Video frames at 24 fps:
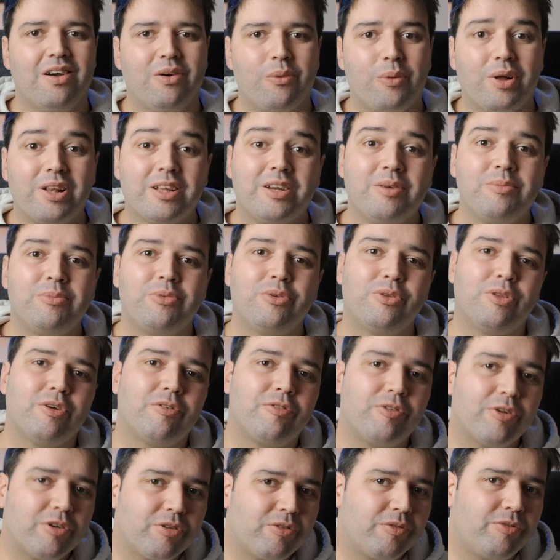Welcome to the
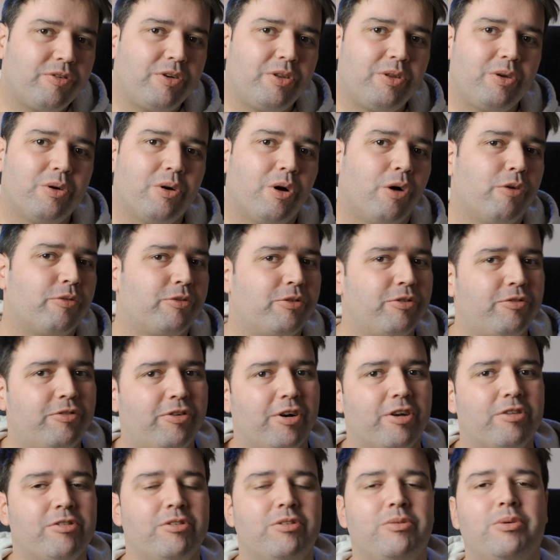first video of
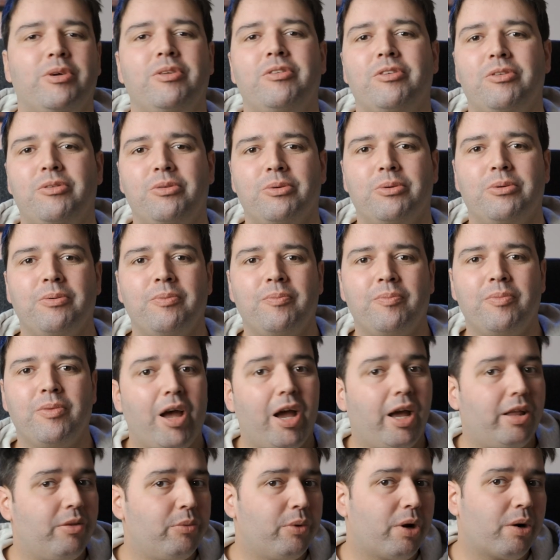2022.
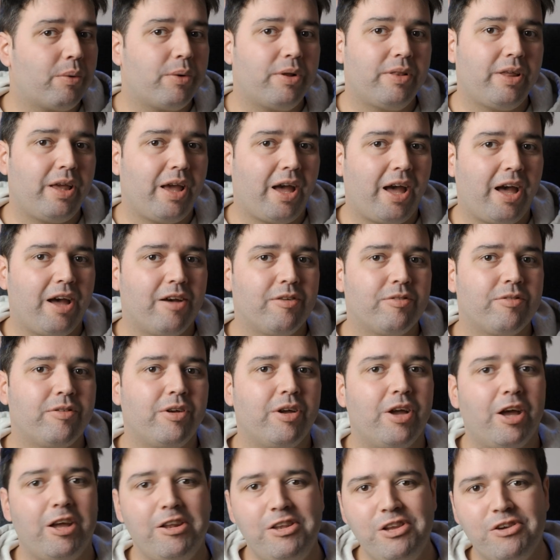And we already have
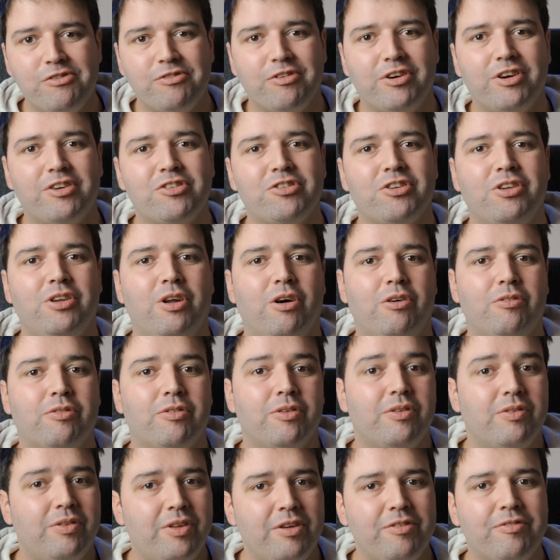a new version of
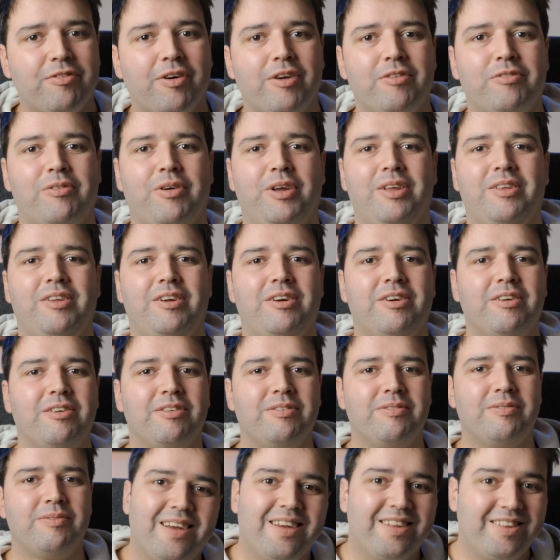D5 Render.
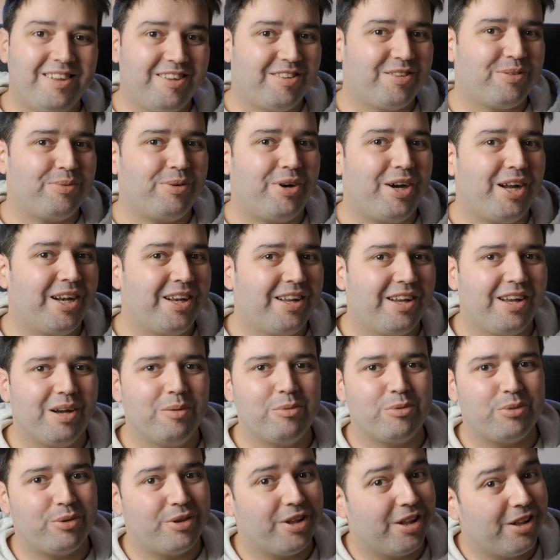This one
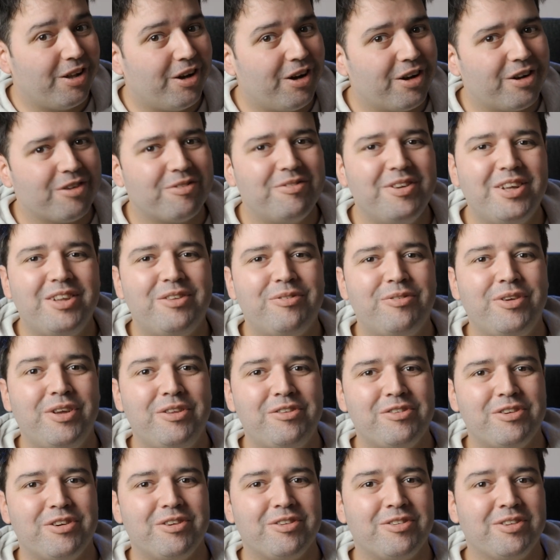comes with a lot of neat
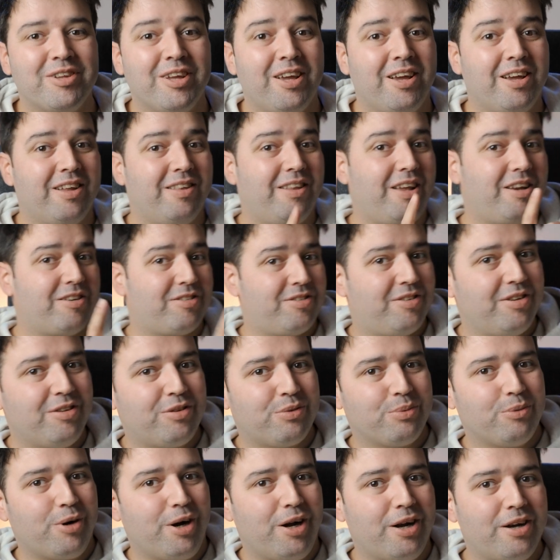features. There's
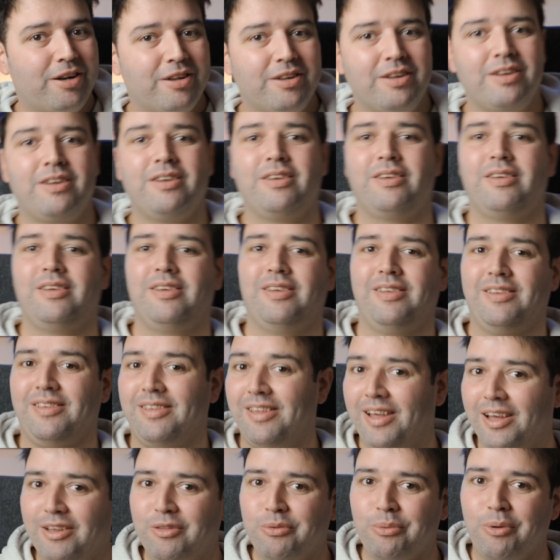this one,
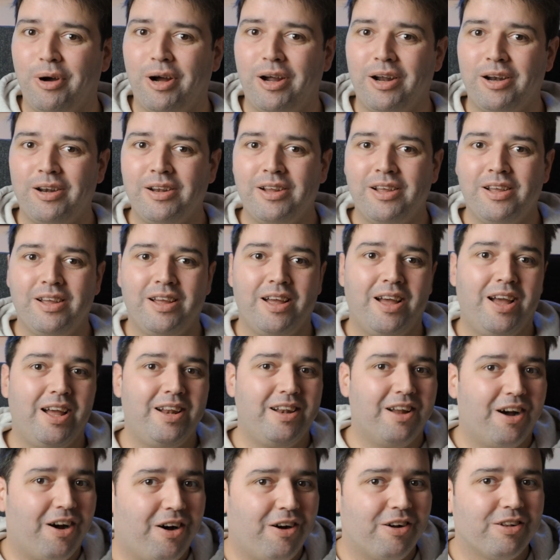that one,
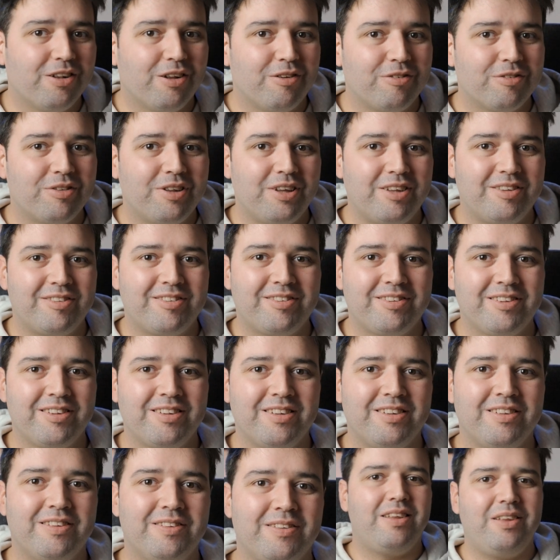and all of this.
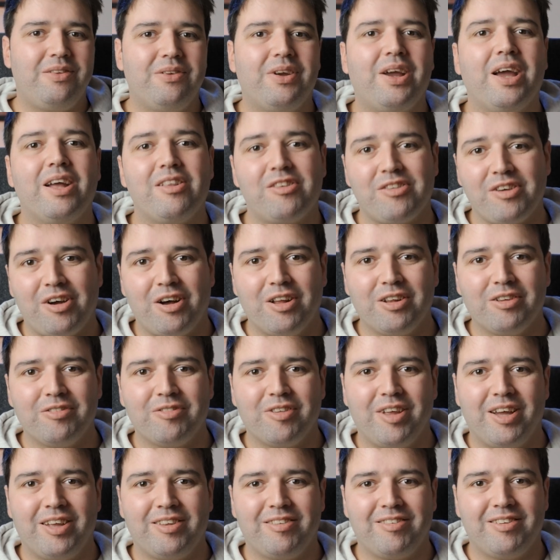Did you catch all of
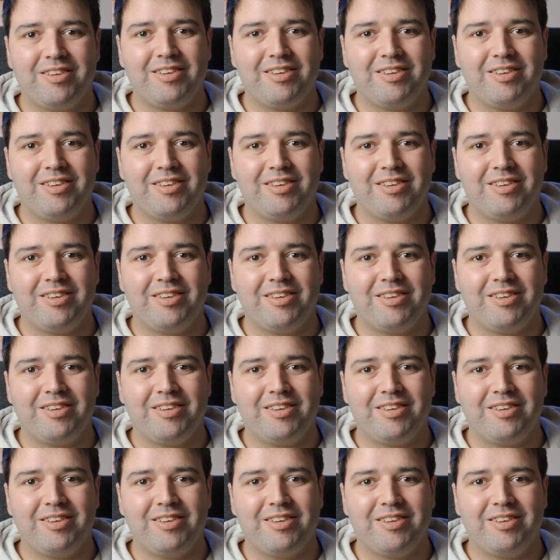that?